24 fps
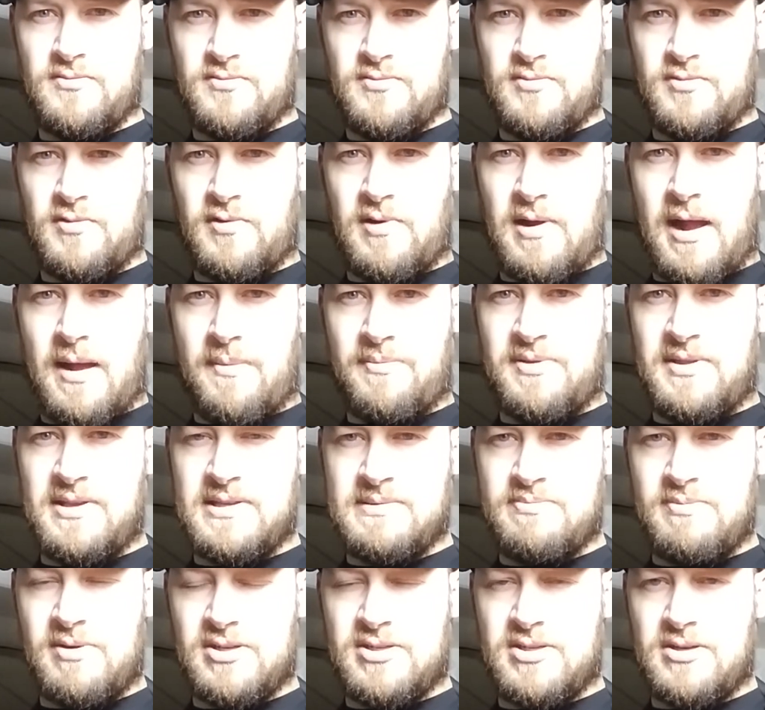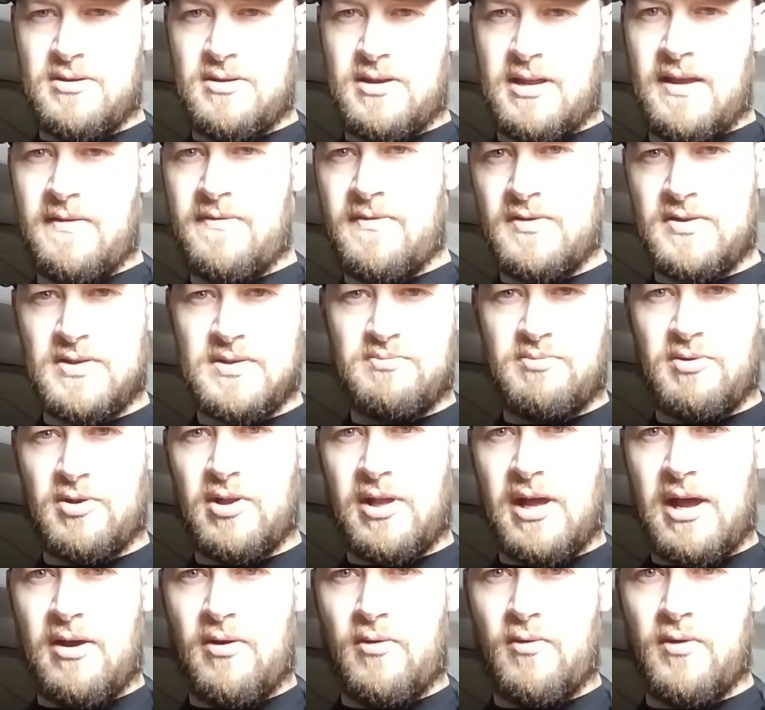grab this much of your knife and just pull
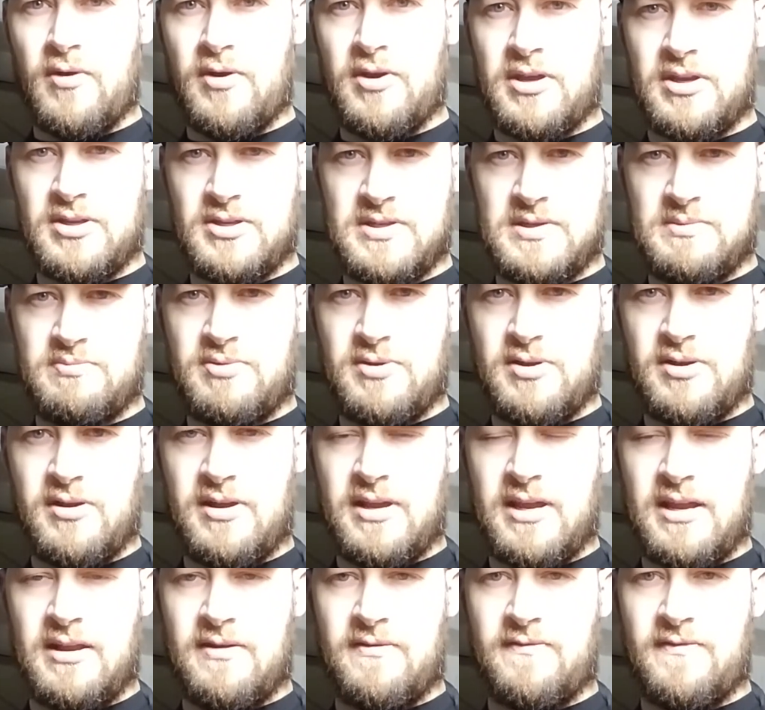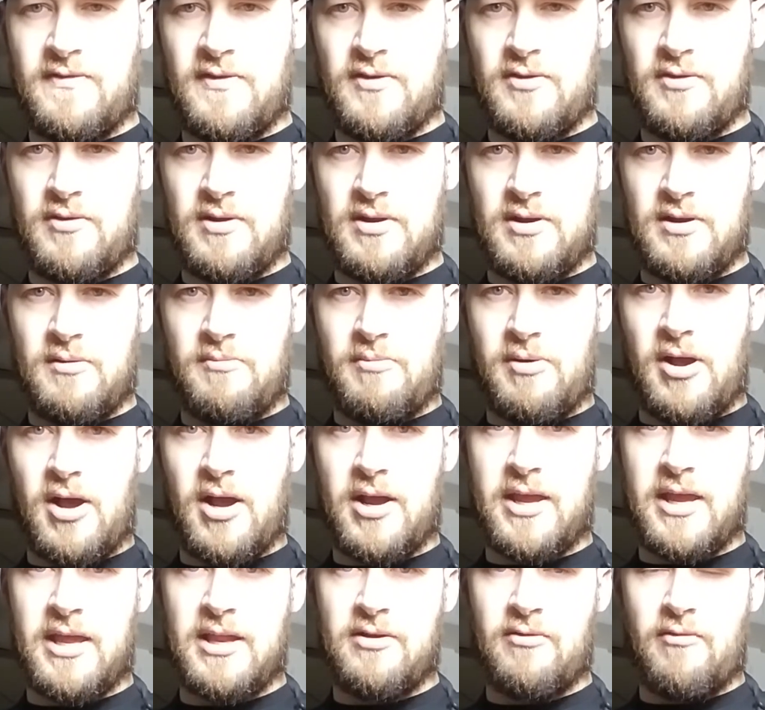out, or you can just put your hand further into your
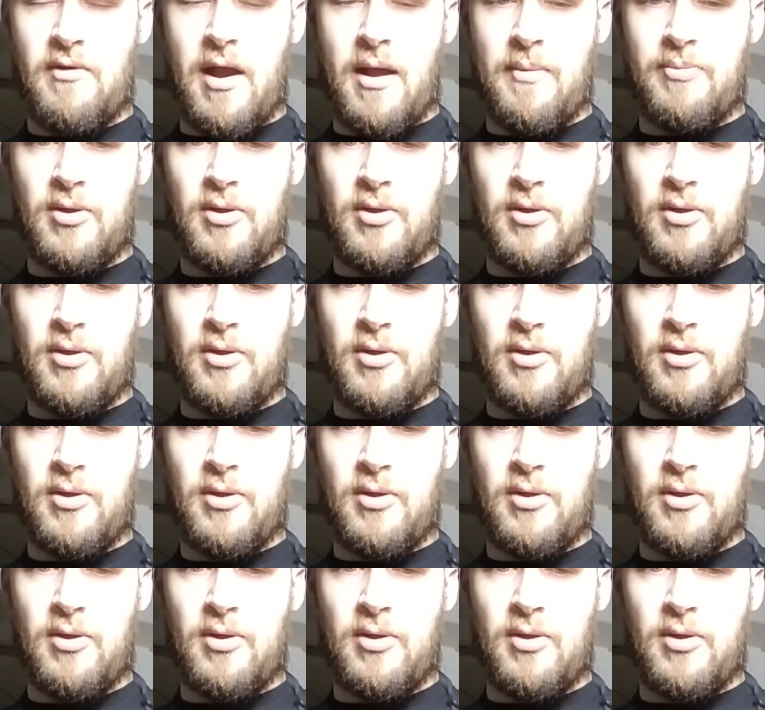pocket and grab the